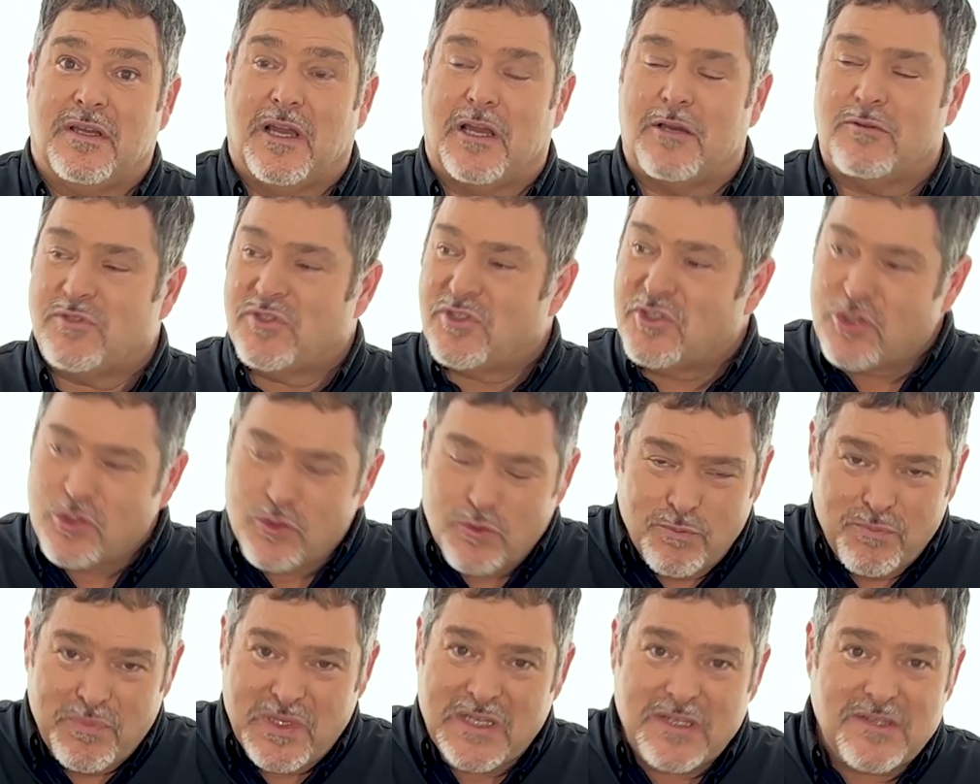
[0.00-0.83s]
I was
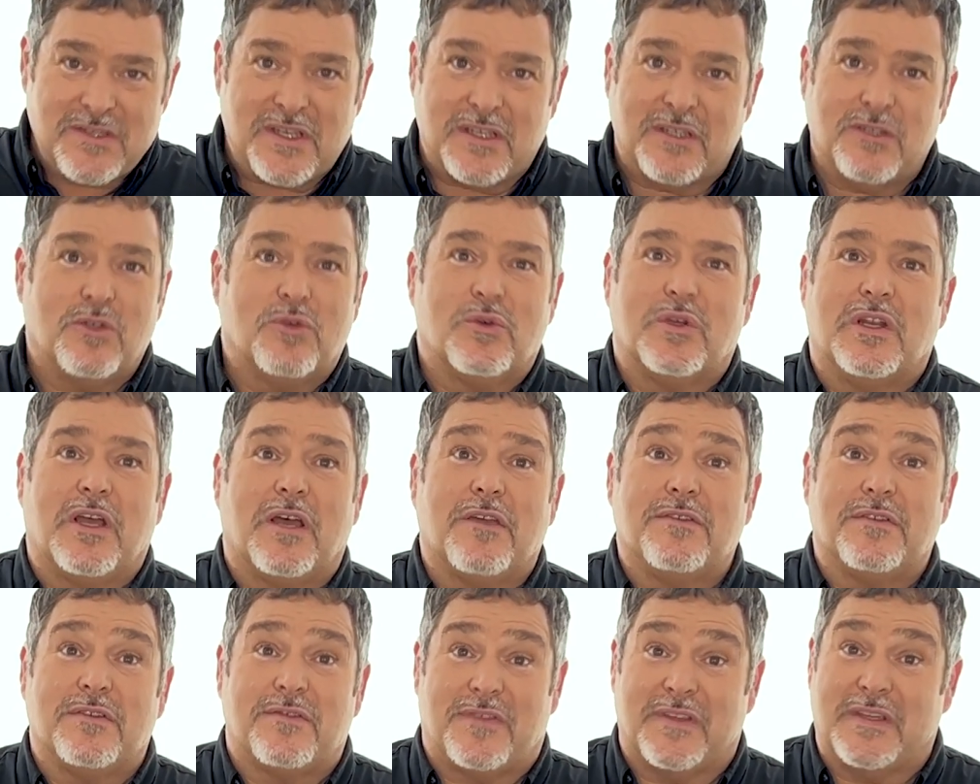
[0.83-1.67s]
too busy doing
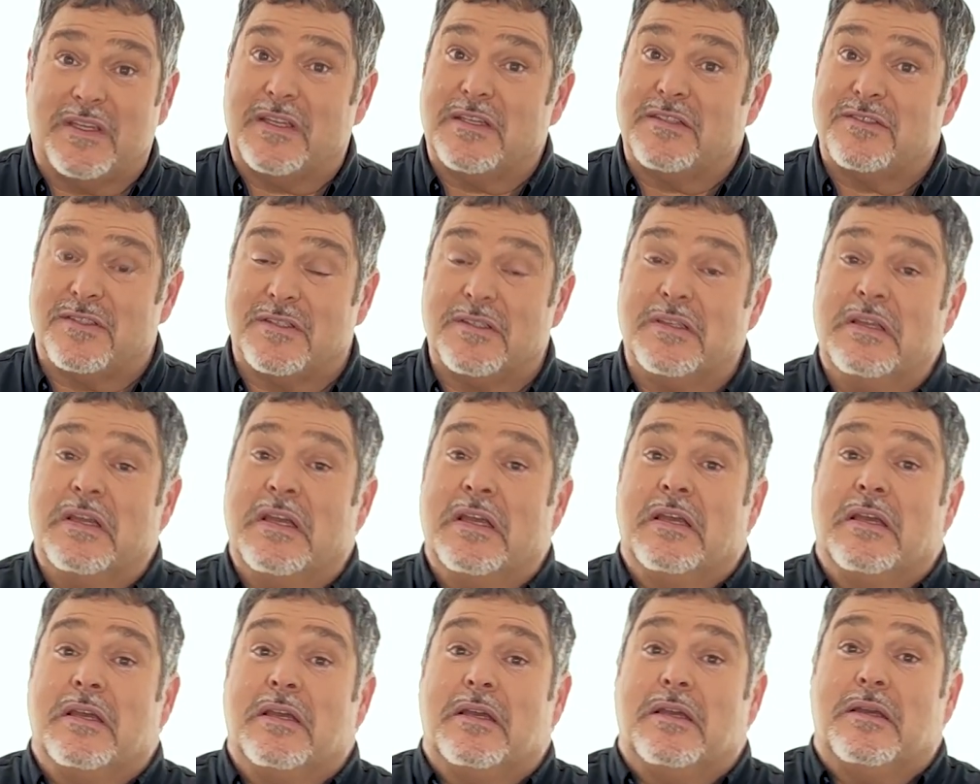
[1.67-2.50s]
other things, and
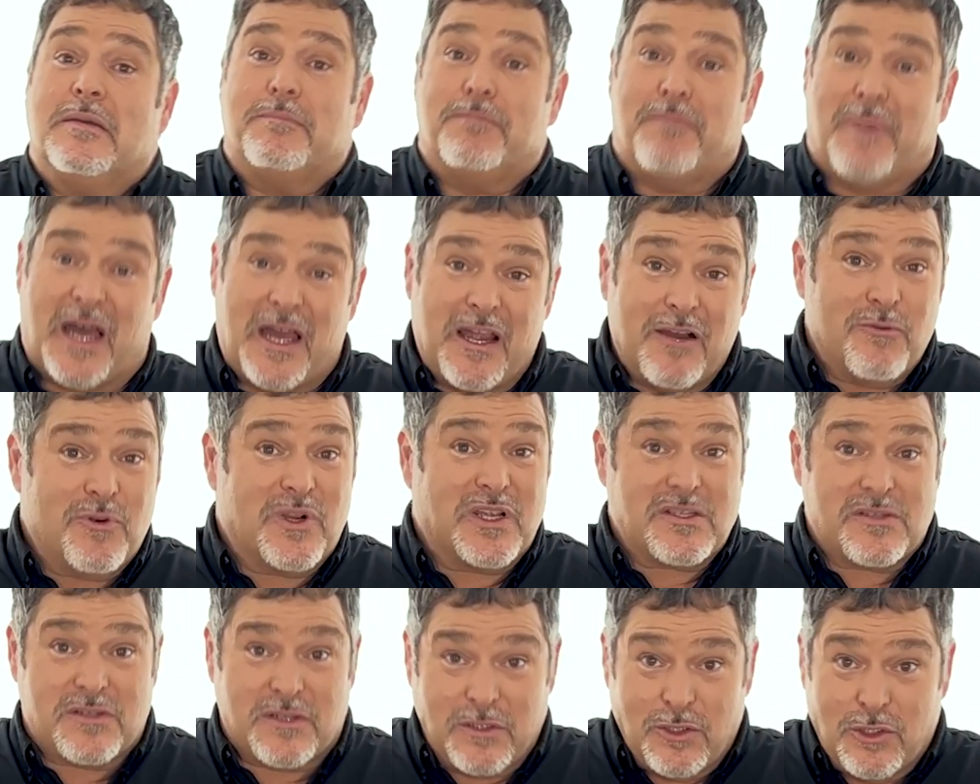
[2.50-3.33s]
my
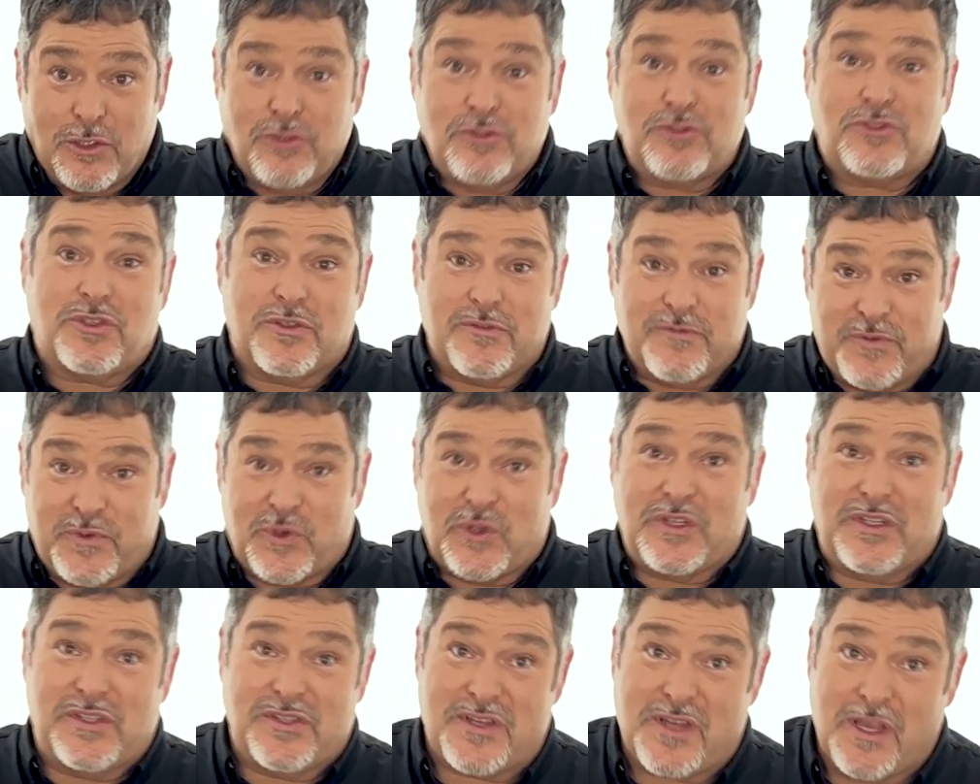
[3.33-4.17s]
resolution
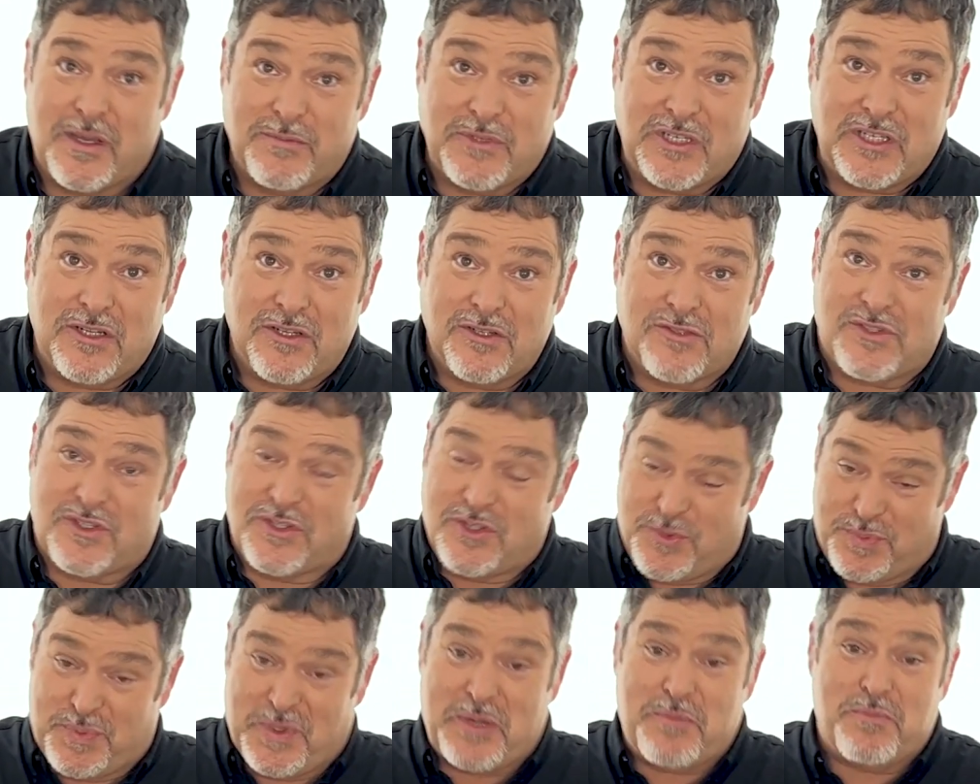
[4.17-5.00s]
for this coming year is to
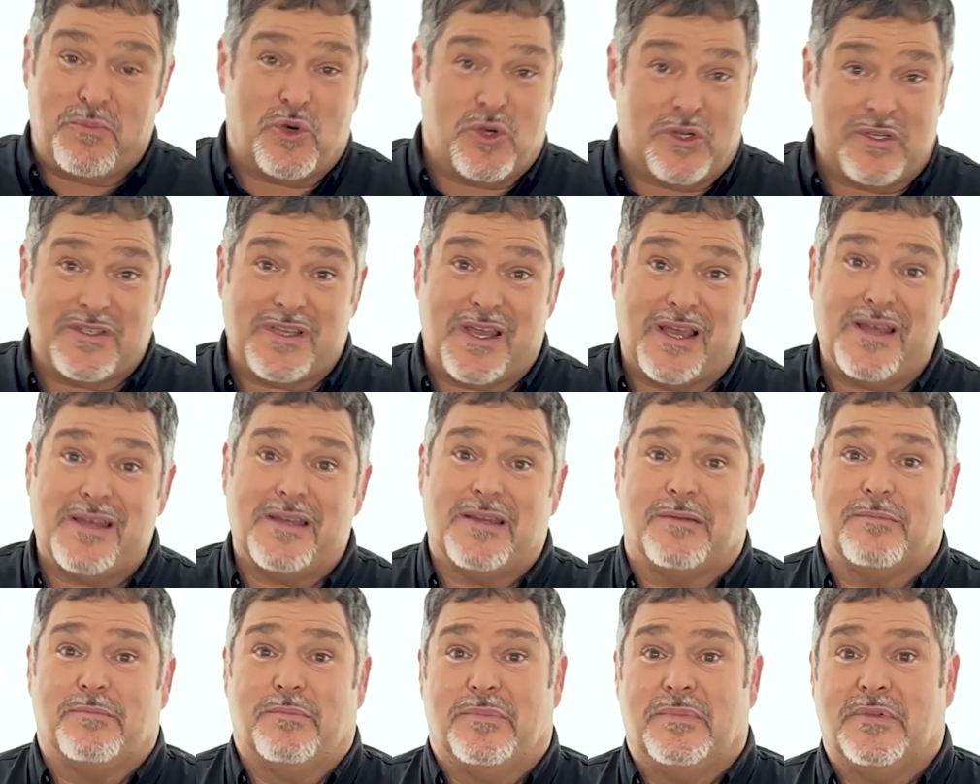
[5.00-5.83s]
spend more
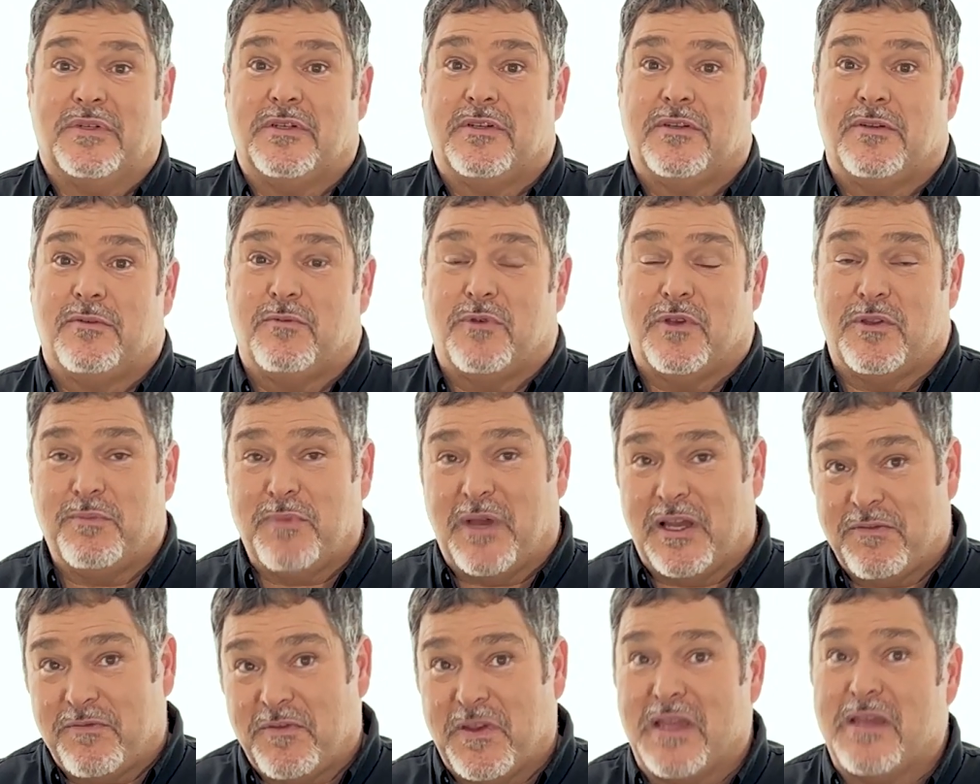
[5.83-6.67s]
time with
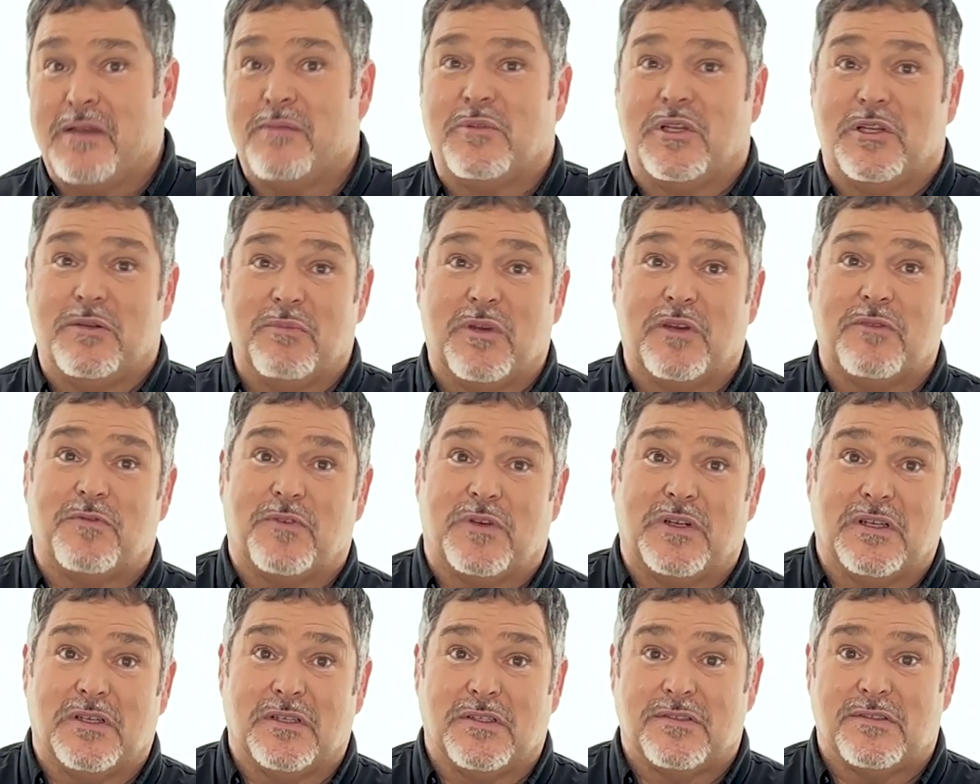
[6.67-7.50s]
my family and my
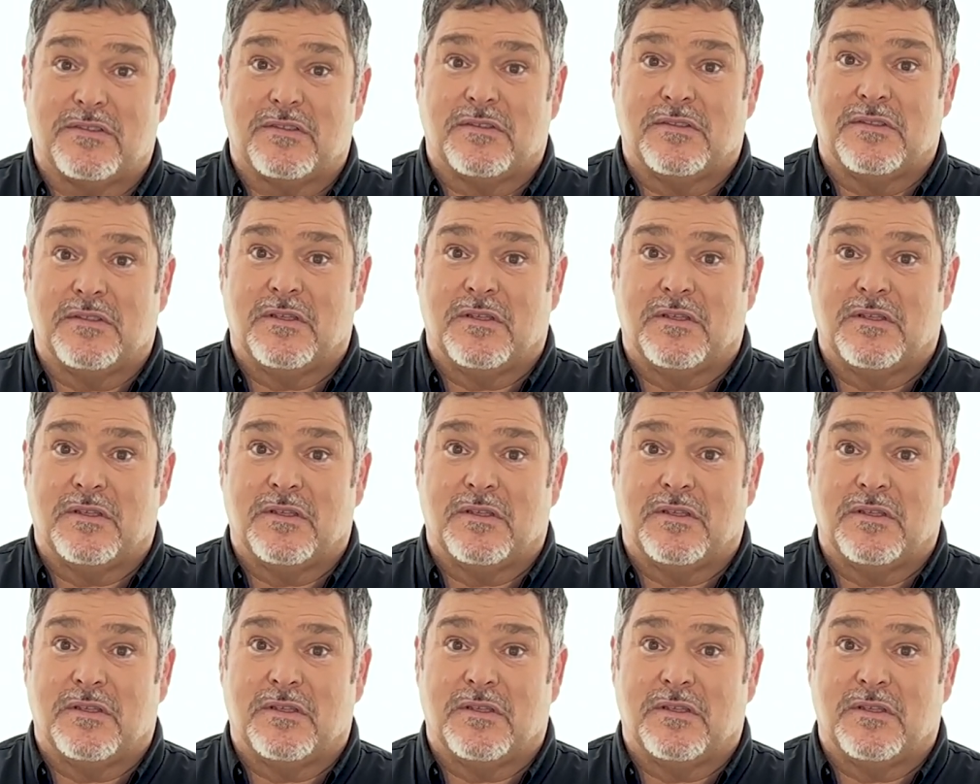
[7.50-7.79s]
friends.